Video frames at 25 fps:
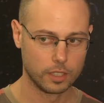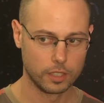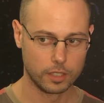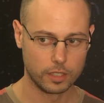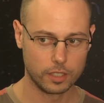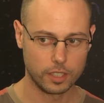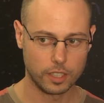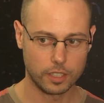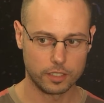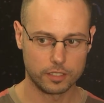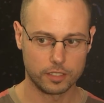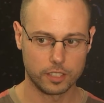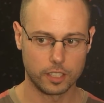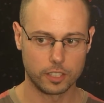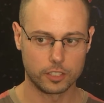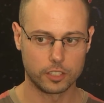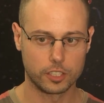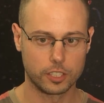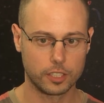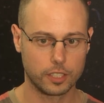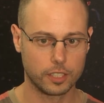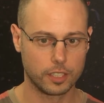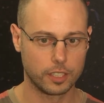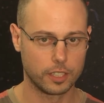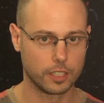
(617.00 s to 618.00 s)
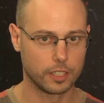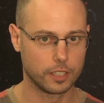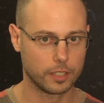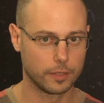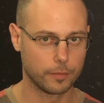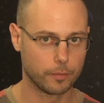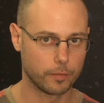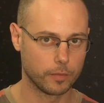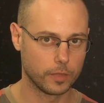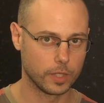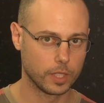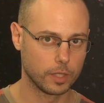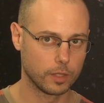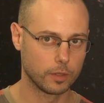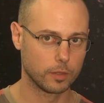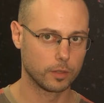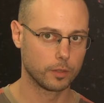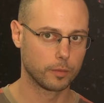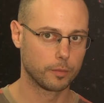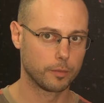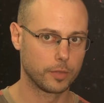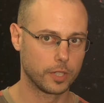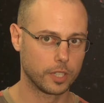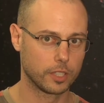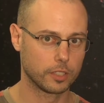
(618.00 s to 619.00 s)
Yes, actually,
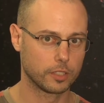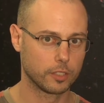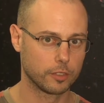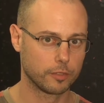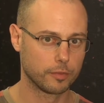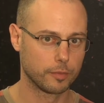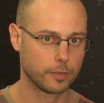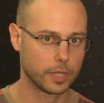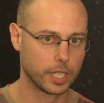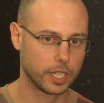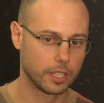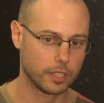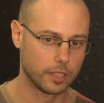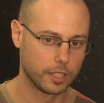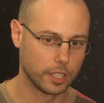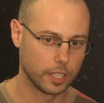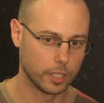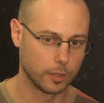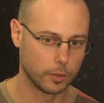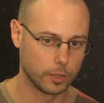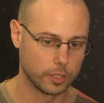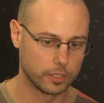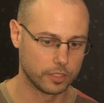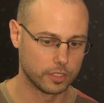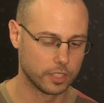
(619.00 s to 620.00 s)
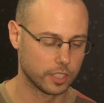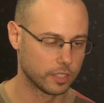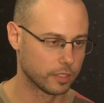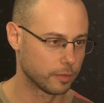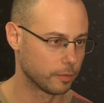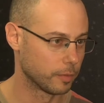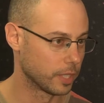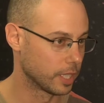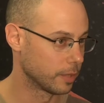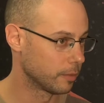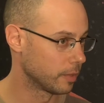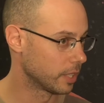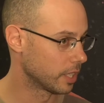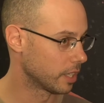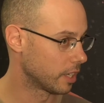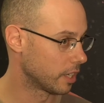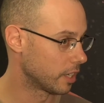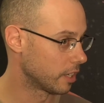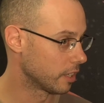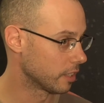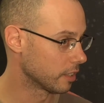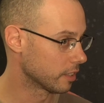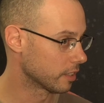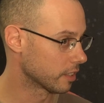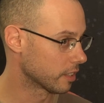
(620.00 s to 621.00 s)
part of my idea was that maybe
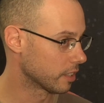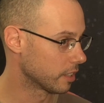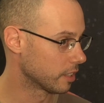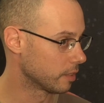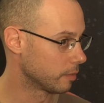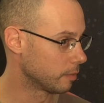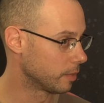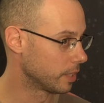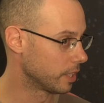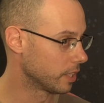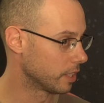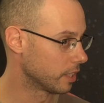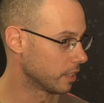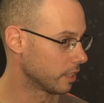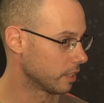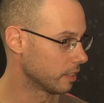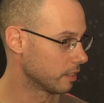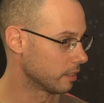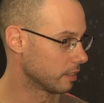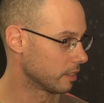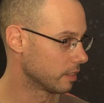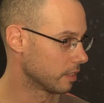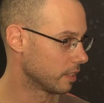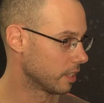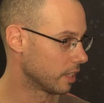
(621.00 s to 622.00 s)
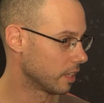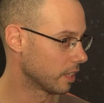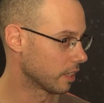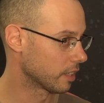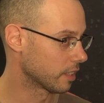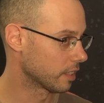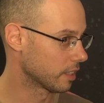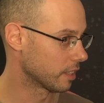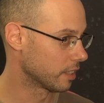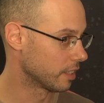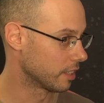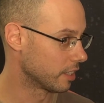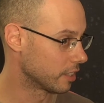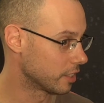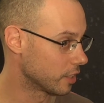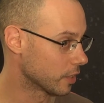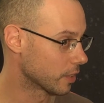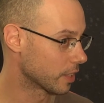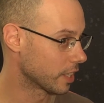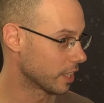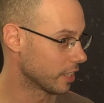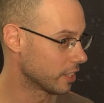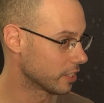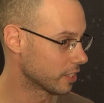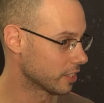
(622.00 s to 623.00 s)
art can be like an
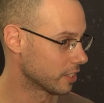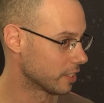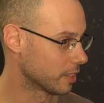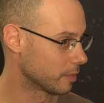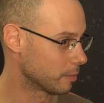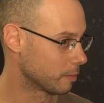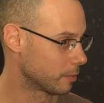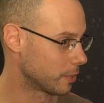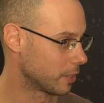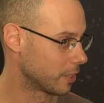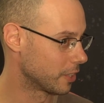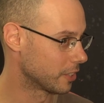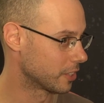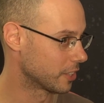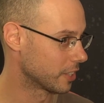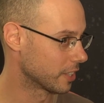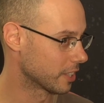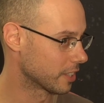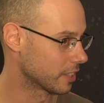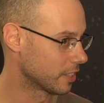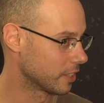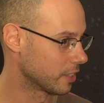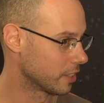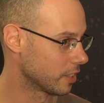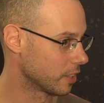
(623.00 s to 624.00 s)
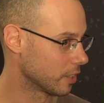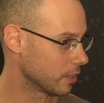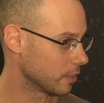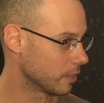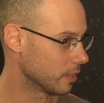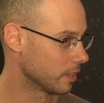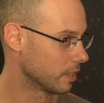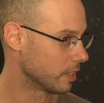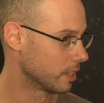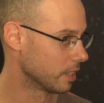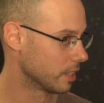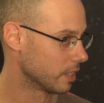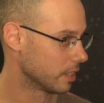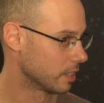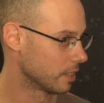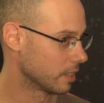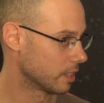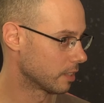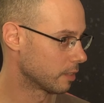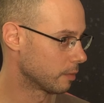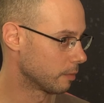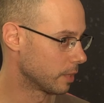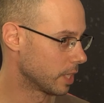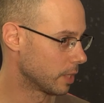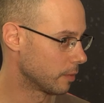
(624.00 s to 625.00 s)
education project, you know?
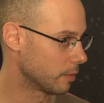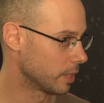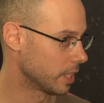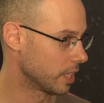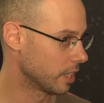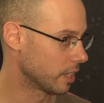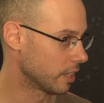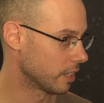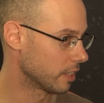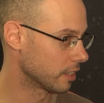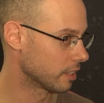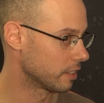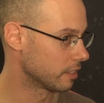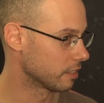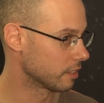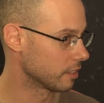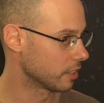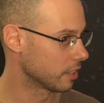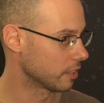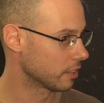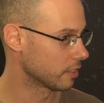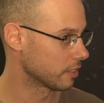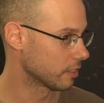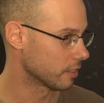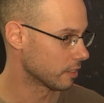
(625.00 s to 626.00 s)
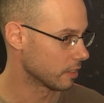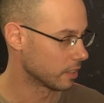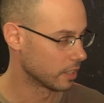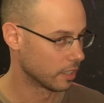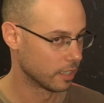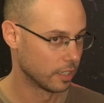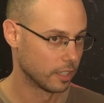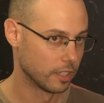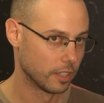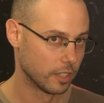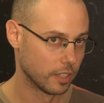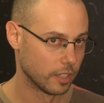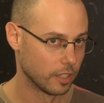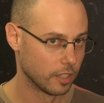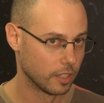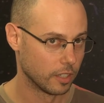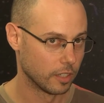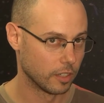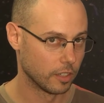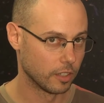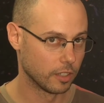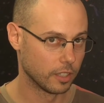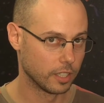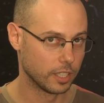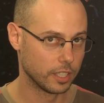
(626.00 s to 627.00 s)
That maybe art is not
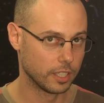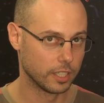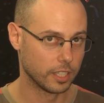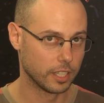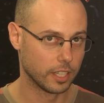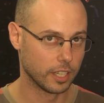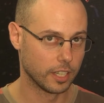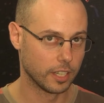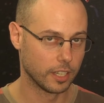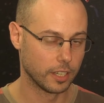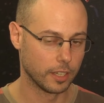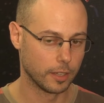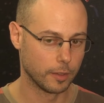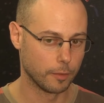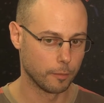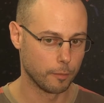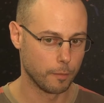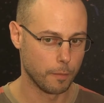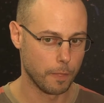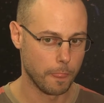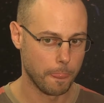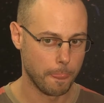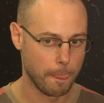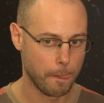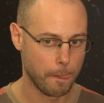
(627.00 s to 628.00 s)
only a